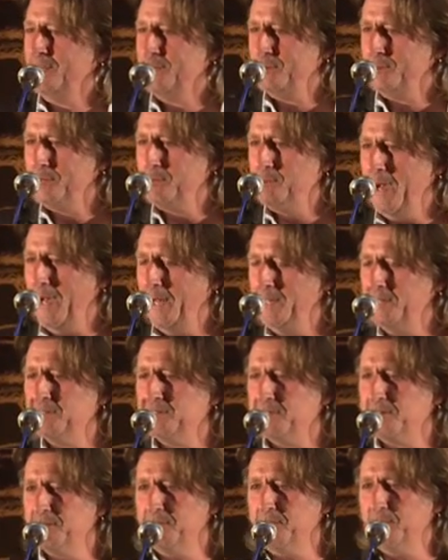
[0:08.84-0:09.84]
We
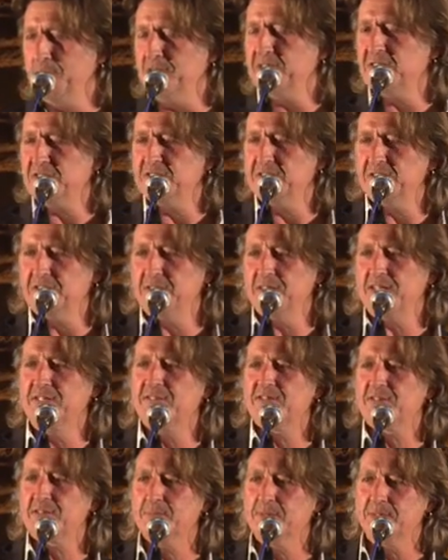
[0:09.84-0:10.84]
balance the voices and the
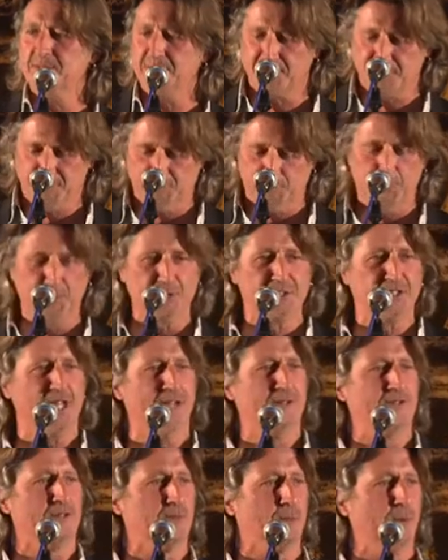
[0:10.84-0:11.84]
instruments, it all
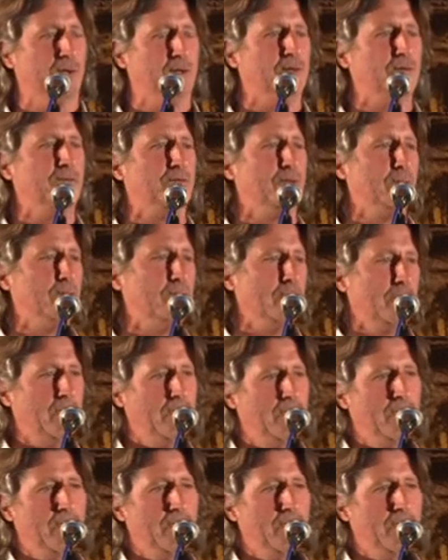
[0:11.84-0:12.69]
sounds wonderful.